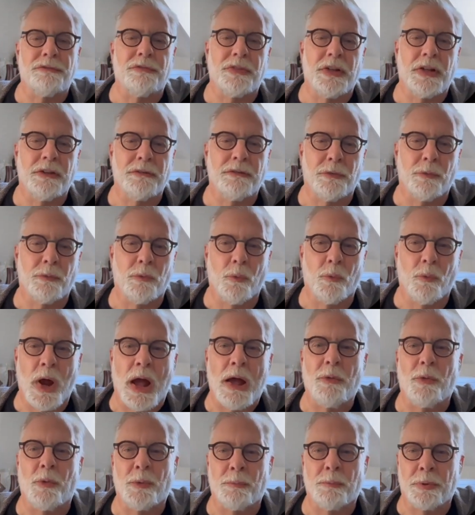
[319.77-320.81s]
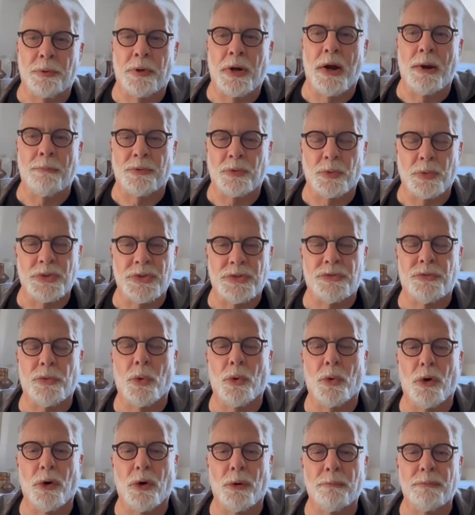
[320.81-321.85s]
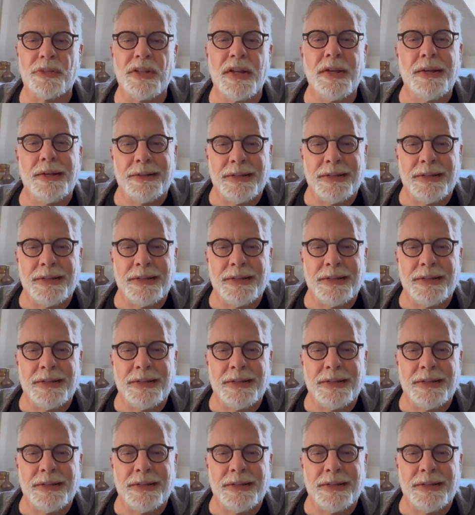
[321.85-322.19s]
of how the prompt was formed.